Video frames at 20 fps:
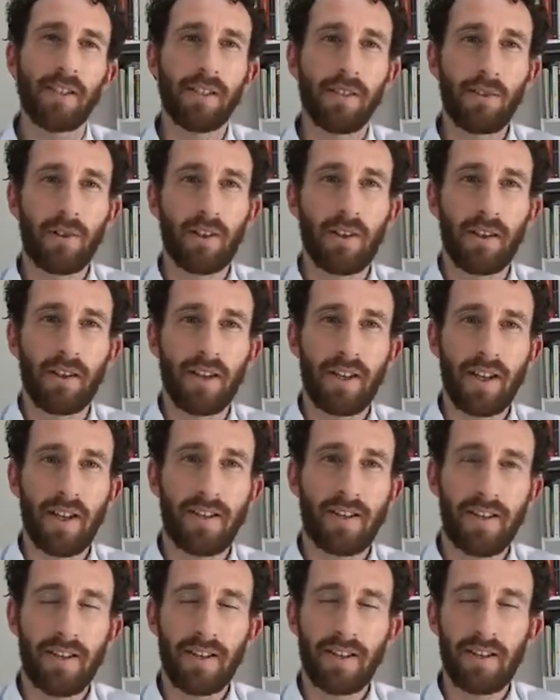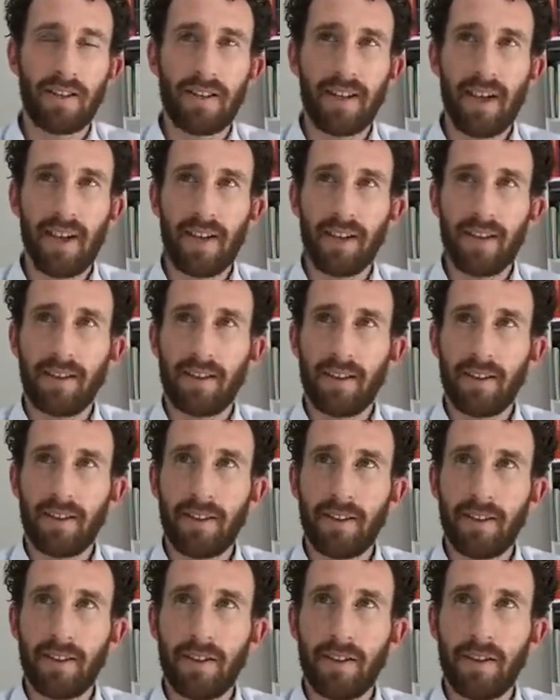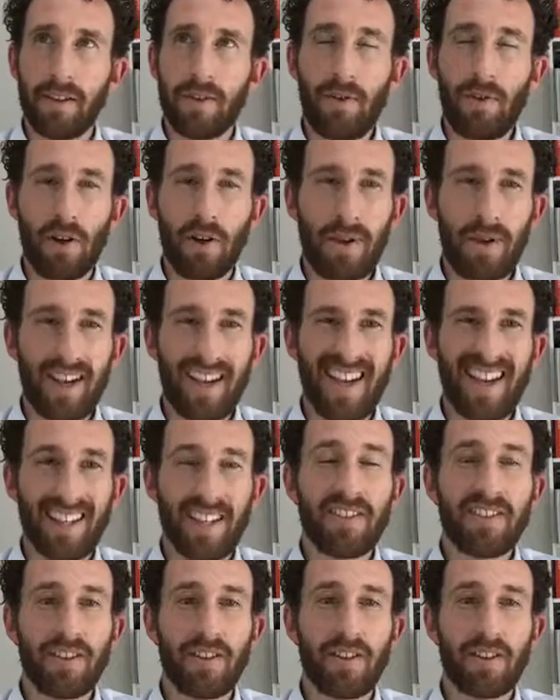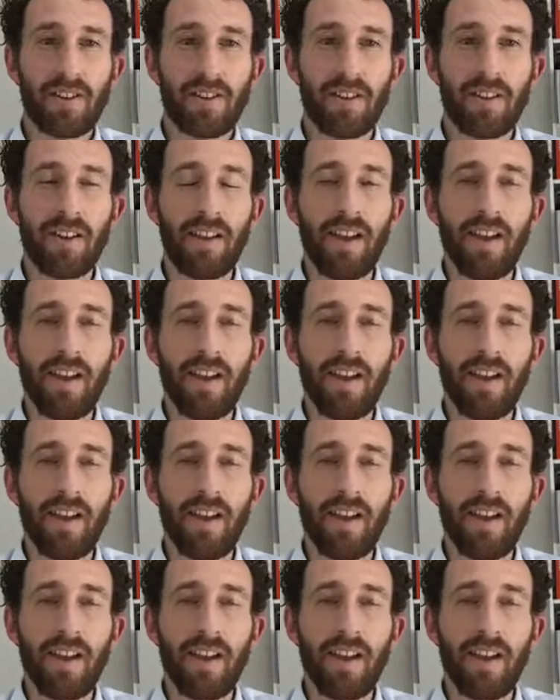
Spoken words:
look, at the end of the day, you've got to make a decision.